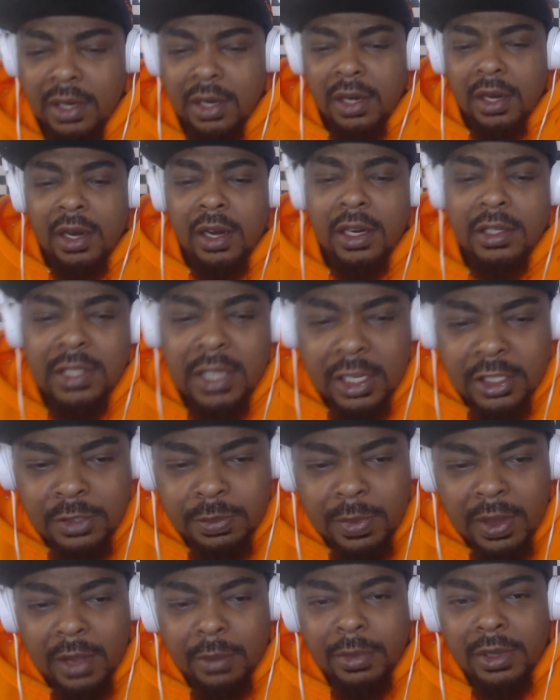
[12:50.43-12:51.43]
Every time
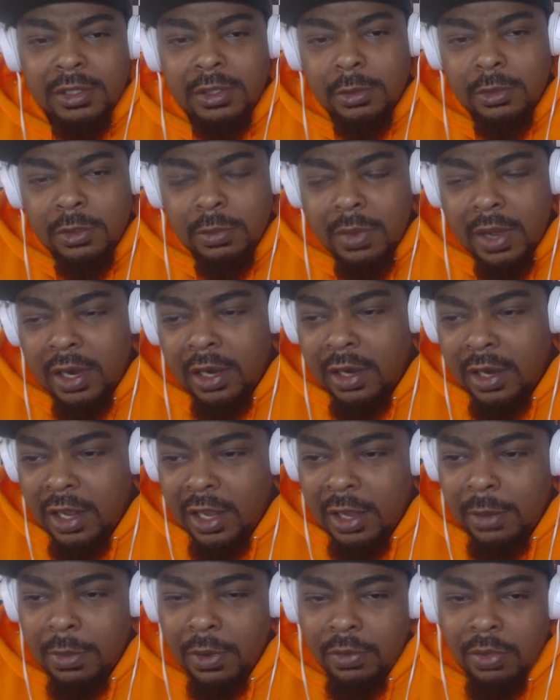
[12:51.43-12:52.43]
Smack mess up somebody's
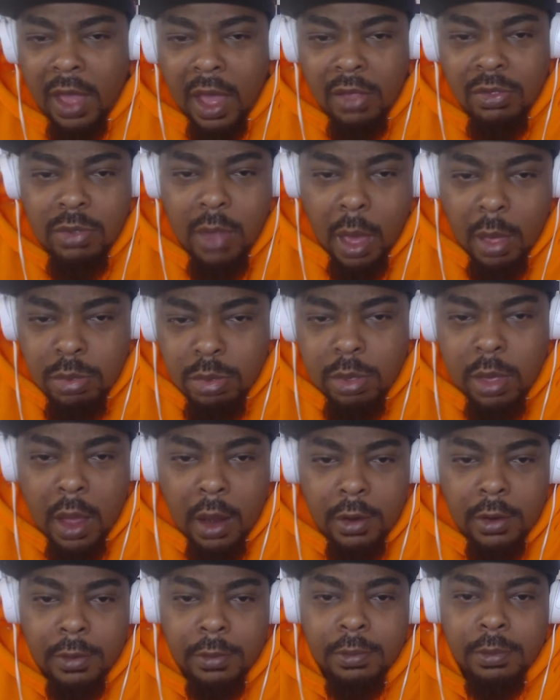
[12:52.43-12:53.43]
name, blah, blah,
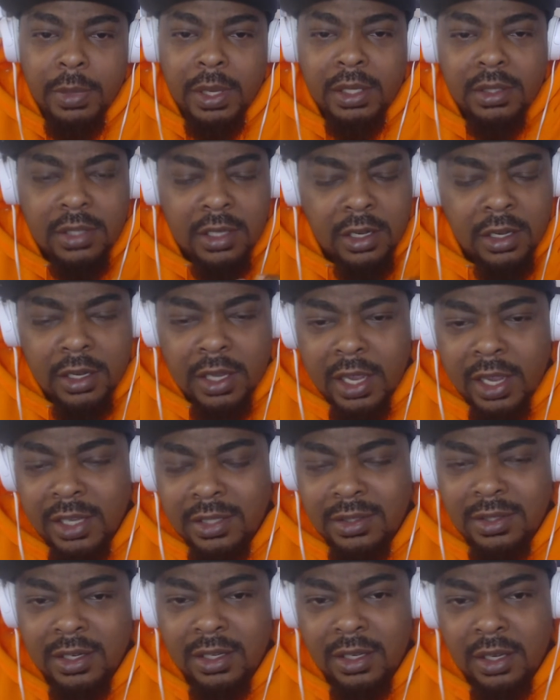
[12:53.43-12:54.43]
blah, big tongue
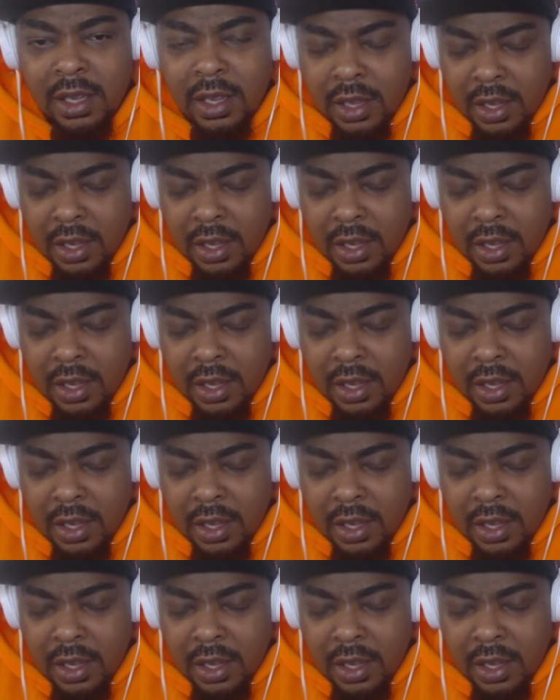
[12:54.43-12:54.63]
ass nigga.